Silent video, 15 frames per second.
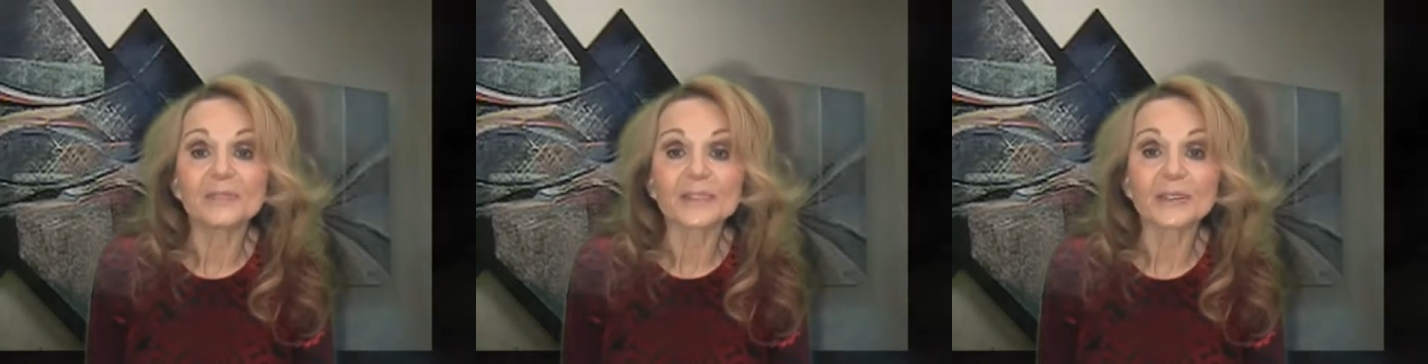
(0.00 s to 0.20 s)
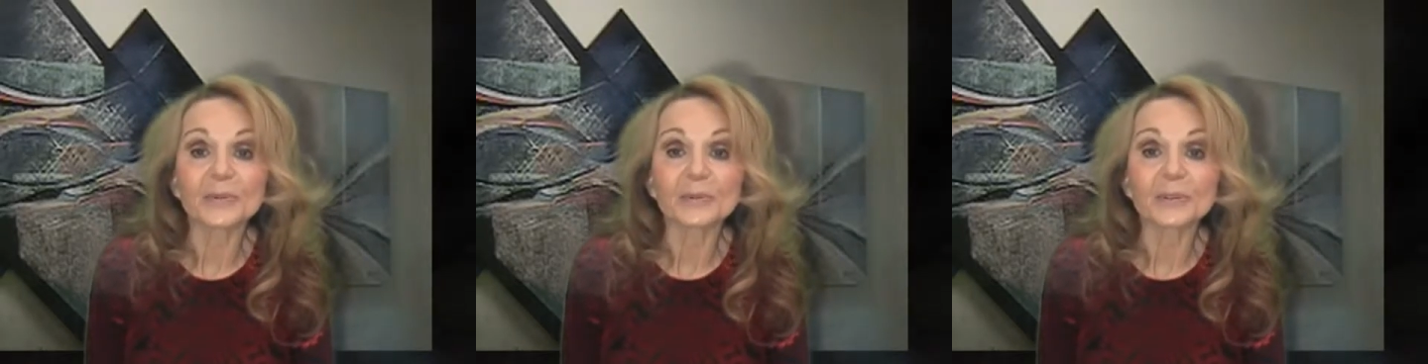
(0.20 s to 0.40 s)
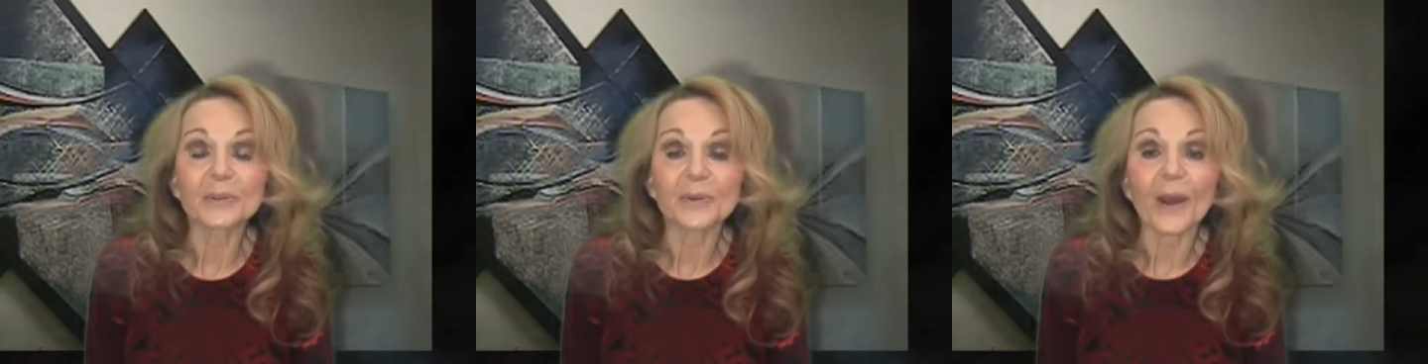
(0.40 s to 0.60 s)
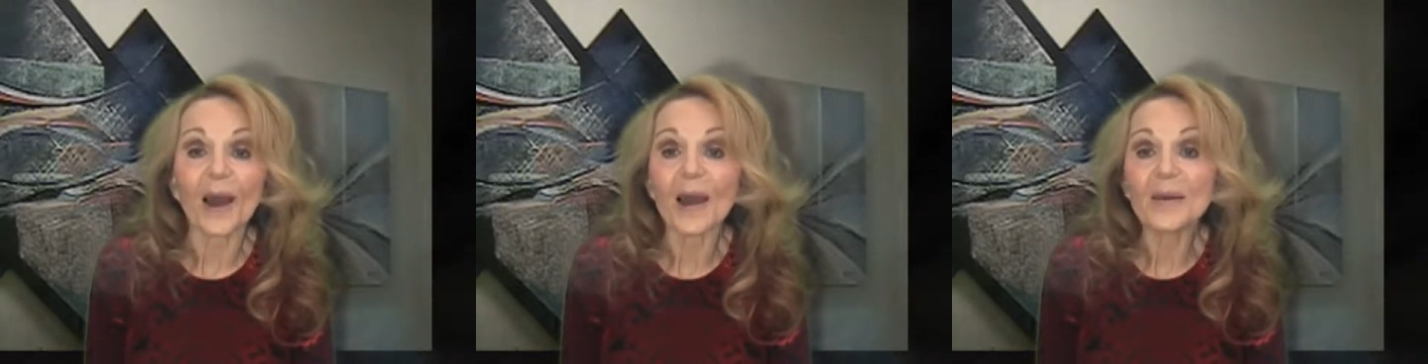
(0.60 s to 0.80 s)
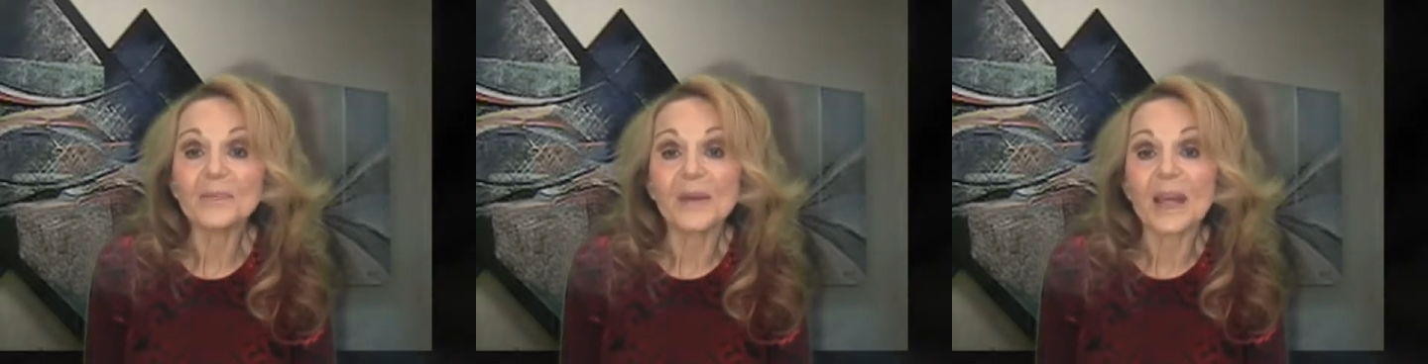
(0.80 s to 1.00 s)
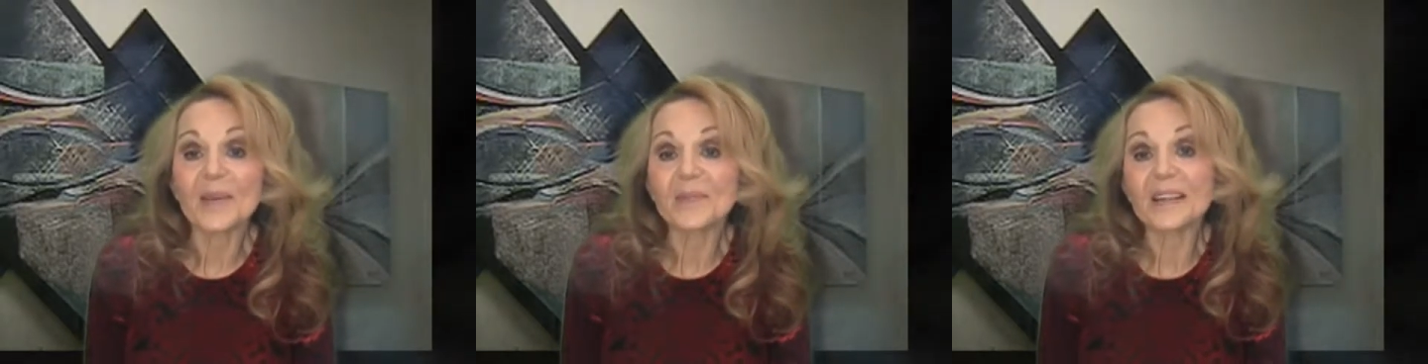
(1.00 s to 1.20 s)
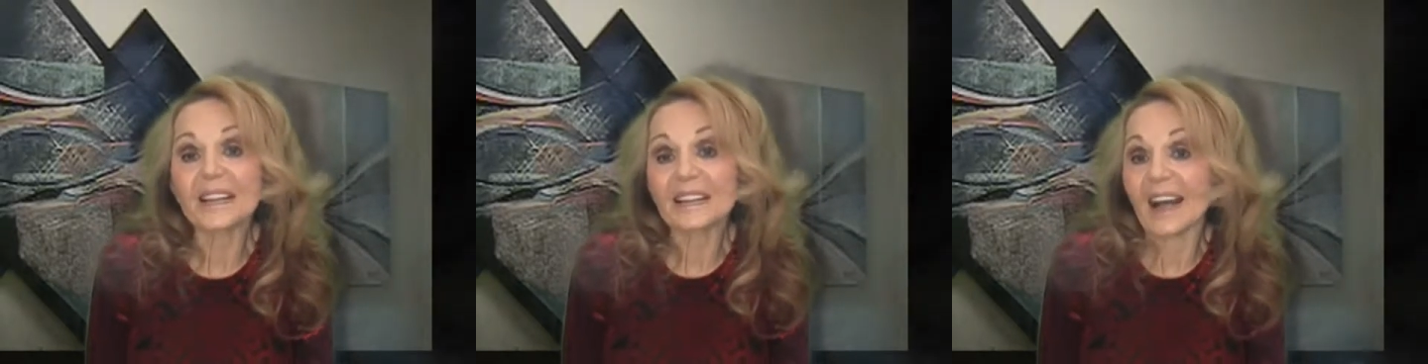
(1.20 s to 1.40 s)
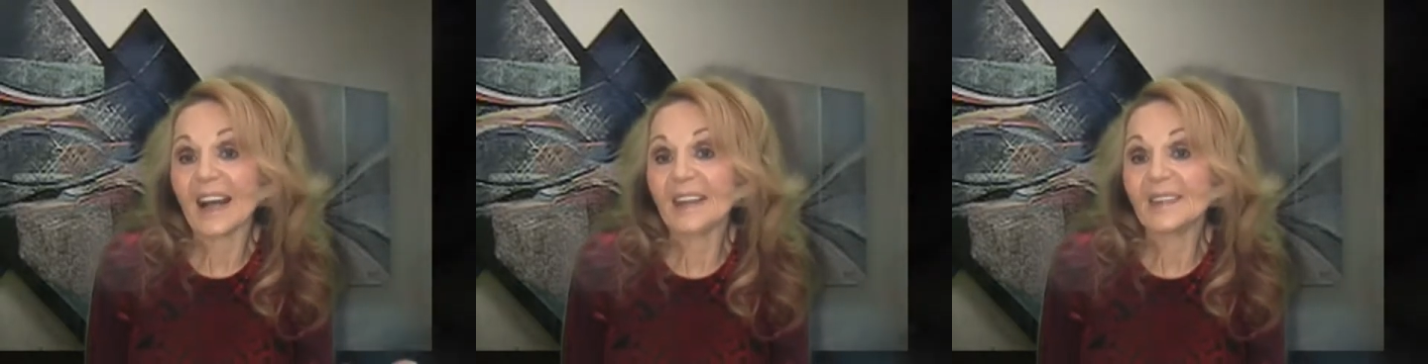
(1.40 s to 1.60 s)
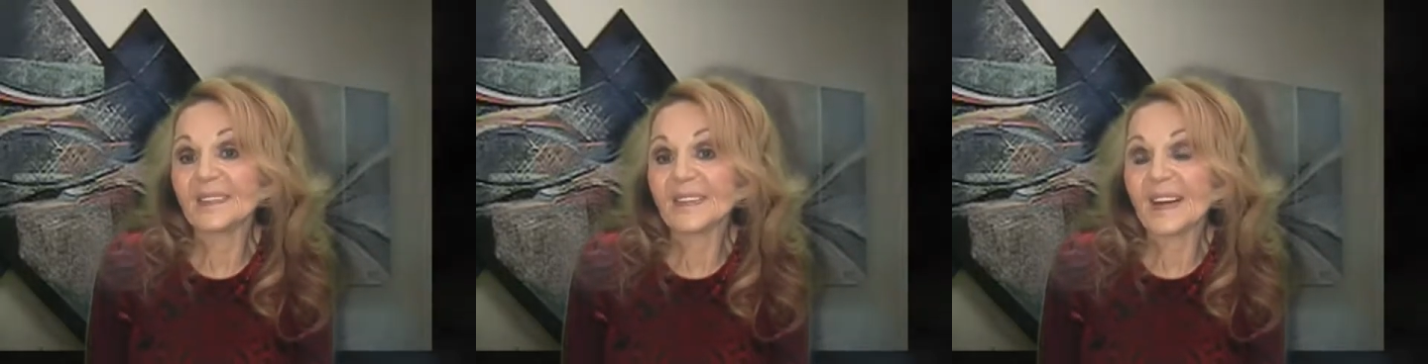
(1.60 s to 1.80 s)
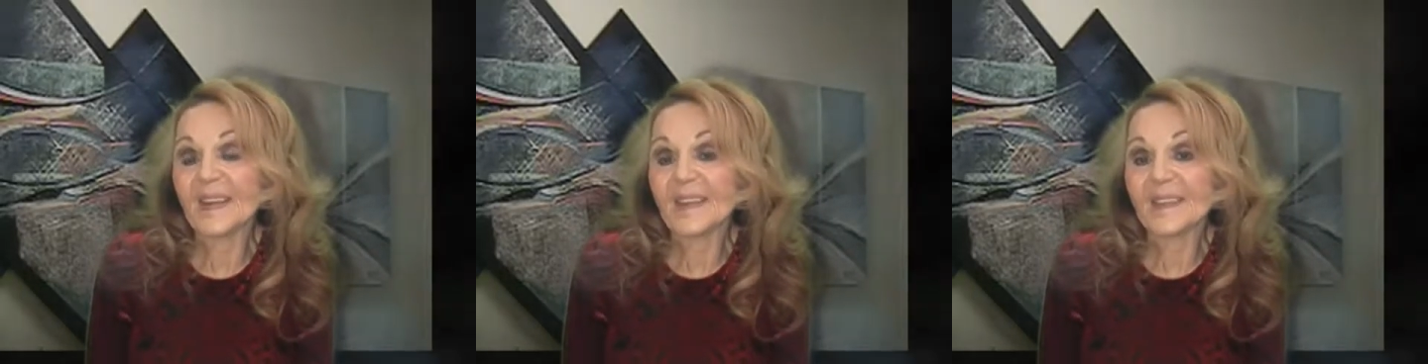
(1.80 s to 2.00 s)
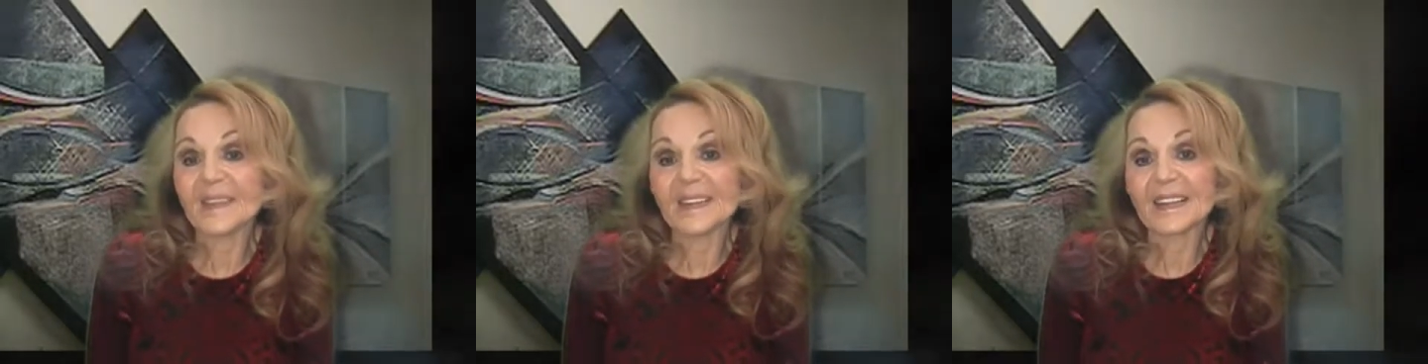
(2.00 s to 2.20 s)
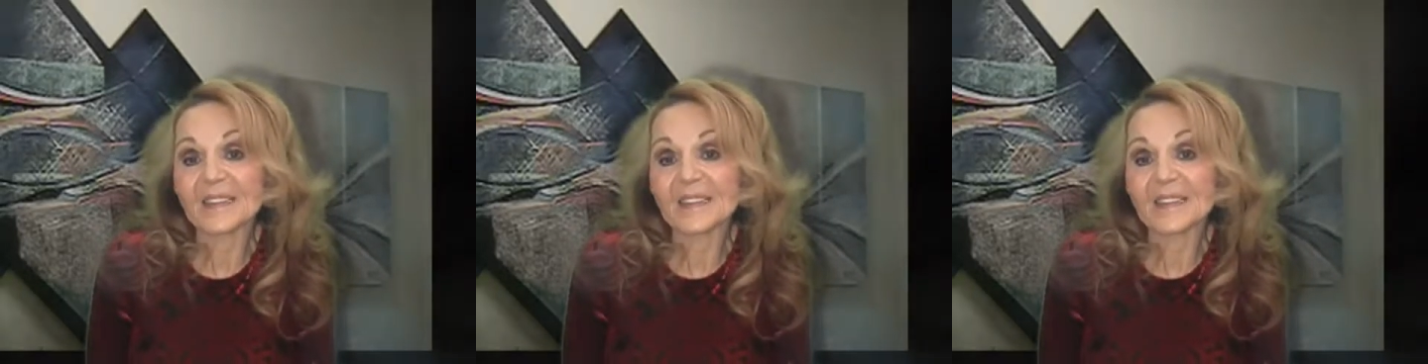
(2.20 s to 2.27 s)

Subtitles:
subscribe maybe, I don't know.